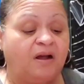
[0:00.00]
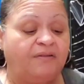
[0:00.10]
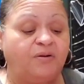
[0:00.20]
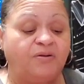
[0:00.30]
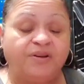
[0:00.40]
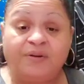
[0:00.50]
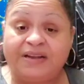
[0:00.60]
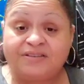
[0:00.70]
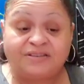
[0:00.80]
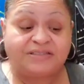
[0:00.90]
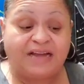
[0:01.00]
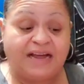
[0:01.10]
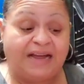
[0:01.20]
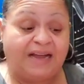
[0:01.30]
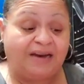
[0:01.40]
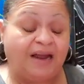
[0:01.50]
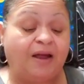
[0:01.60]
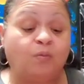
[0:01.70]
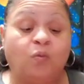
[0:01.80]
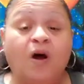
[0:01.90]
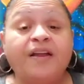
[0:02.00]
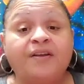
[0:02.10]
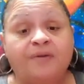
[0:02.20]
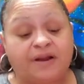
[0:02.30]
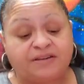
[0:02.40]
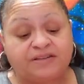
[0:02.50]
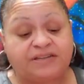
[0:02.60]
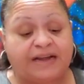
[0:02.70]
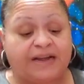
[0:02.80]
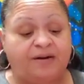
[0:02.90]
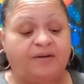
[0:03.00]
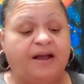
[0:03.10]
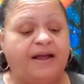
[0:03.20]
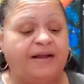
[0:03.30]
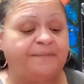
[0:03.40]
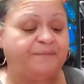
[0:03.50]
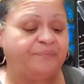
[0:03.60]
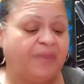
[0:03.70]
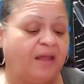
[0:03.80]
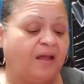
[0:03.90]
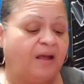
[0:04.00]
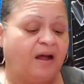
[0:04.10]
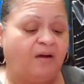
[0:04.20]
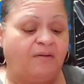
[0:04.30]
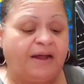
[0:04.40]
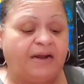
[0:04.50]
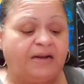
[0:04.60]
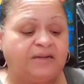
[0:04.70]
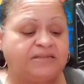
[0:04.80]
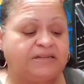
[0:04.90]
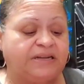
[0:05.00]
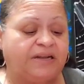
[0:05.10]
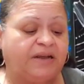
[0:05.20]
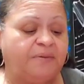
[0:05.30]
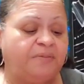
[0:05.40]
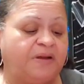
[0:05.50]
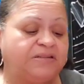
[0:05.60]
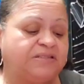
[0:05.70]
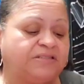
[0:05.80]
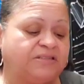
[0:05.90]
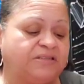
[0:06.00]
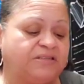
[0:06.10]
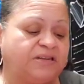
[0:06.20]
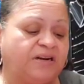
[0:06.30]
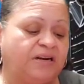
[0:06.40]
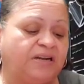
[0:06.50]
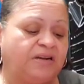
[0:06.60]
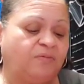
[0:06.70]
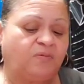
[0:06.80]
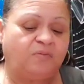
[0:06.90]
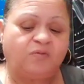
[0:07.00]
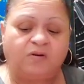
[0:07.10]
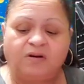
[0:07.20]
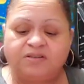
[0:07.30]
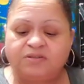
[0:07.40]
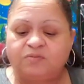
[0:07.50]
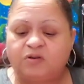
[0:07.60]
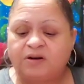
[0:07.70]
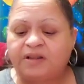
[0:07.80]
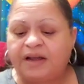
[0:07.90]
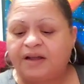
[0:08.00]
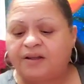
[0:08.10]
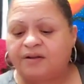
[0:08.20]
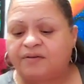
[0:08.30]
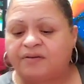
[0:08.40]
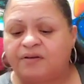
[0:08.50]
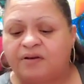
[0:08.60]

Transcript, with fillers: of who you entertain and what you entertain okay all right let's see give me messages can i get one more or two more thank you